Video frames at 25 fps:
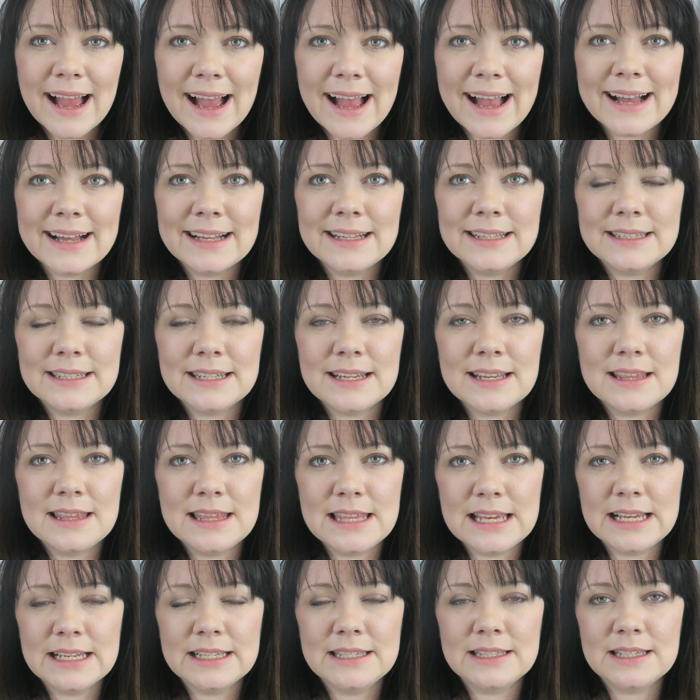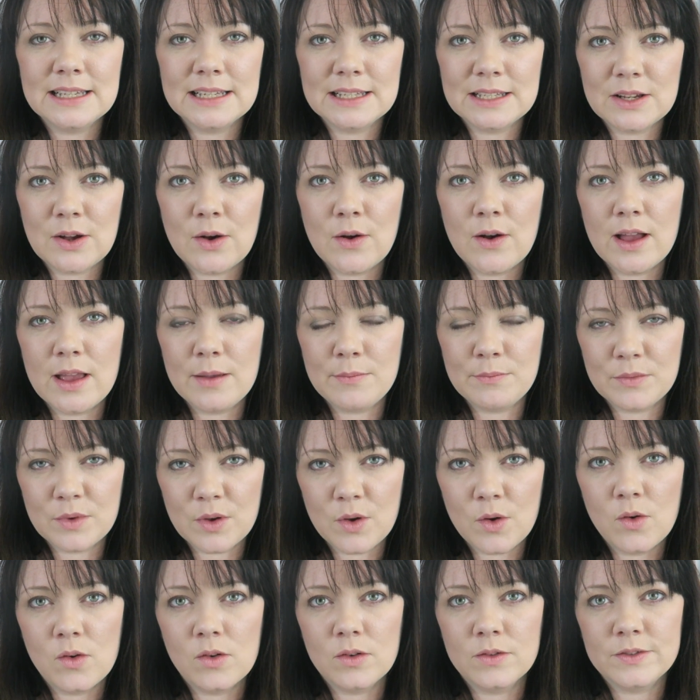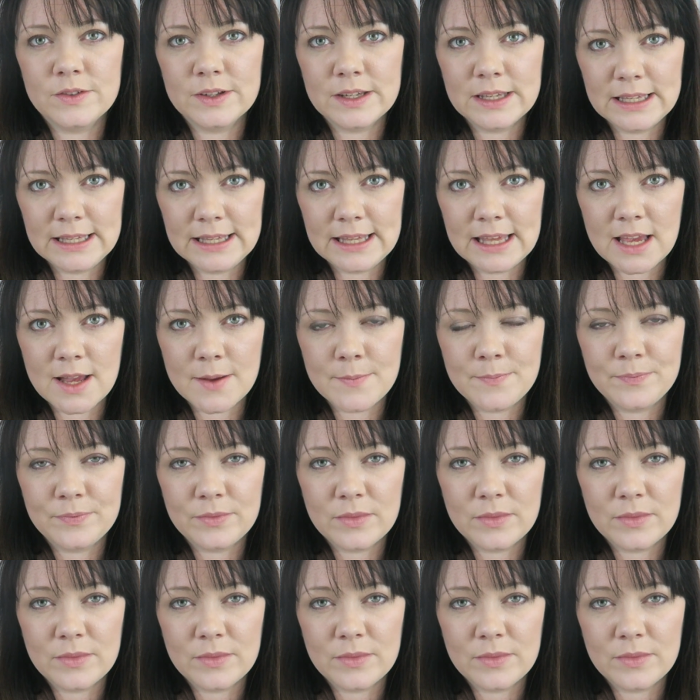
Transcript: at this time of year,